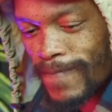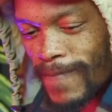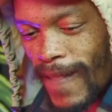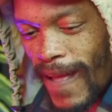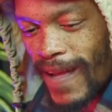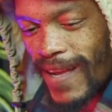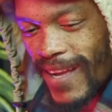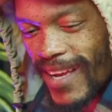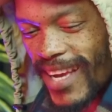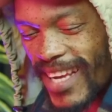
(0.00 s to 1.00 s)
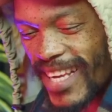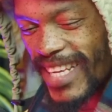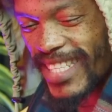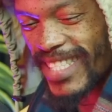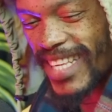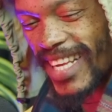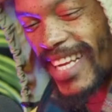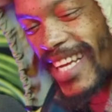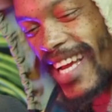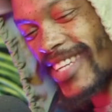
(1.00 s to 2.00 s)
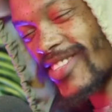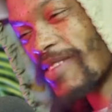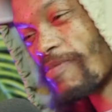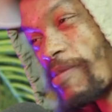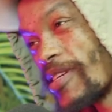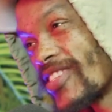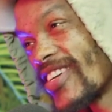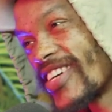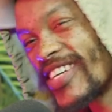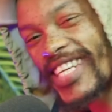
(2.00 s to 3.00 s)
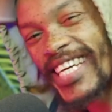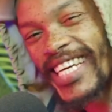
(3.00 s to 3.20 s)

I guess I tried my best to look good.